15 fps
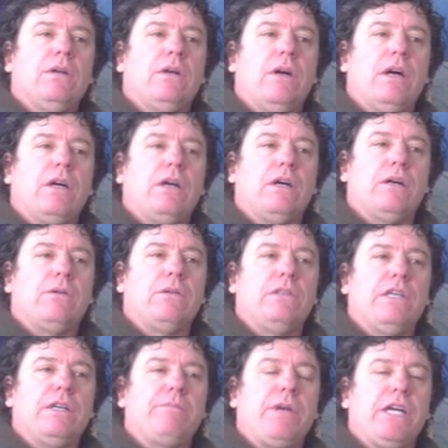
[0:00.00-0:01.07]

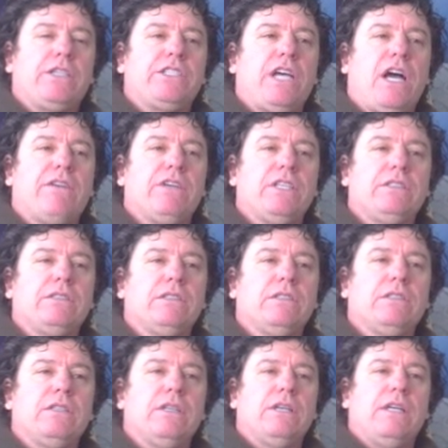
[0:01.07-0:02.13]
led by Chavez,
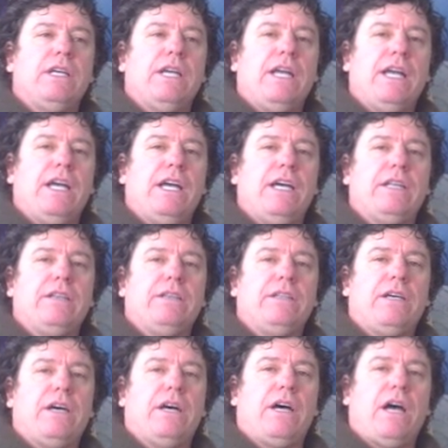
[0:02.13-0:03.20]
and
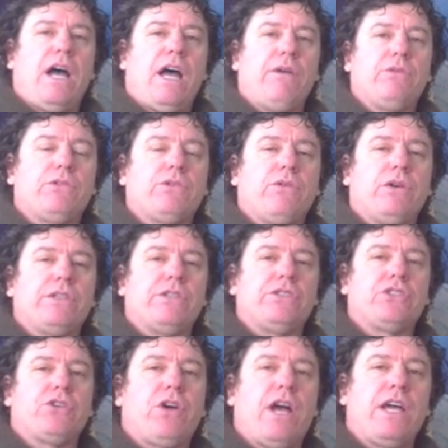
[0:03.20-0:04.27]
I was going to
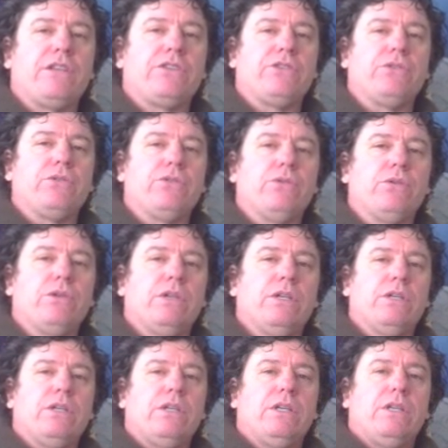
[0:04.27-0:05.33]
try to
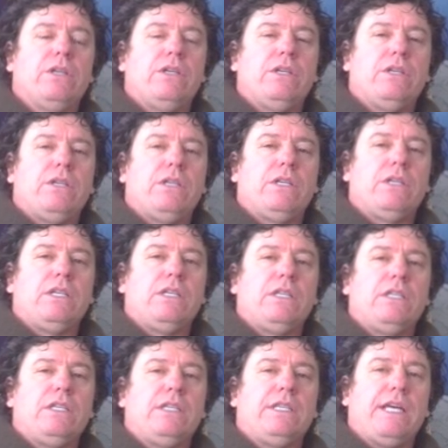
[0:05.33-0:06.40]

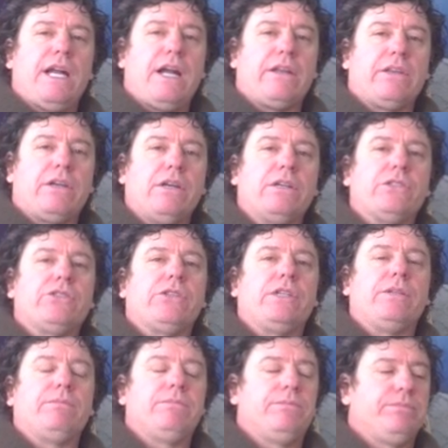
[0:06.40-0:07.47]
get out of the
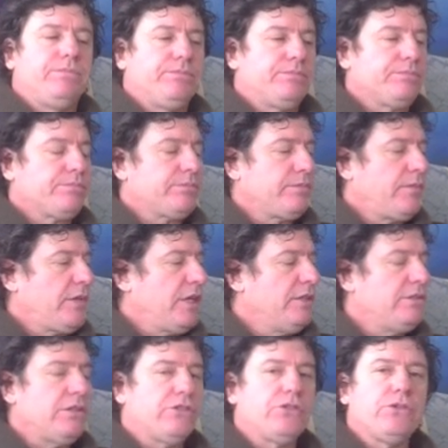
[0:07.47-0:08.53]
country.
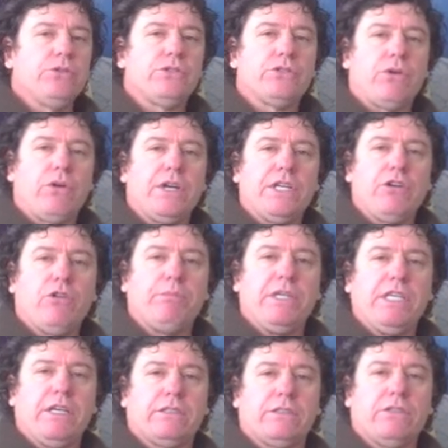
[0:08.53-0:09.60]
It's a true story, no
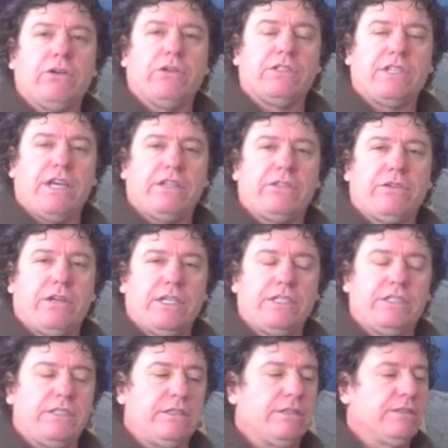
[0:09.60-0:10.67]
BS, no
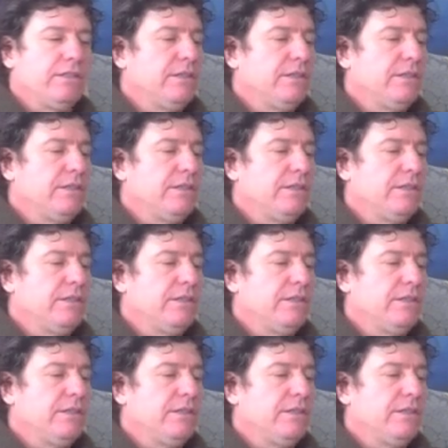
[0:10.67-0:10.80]
exaggeration.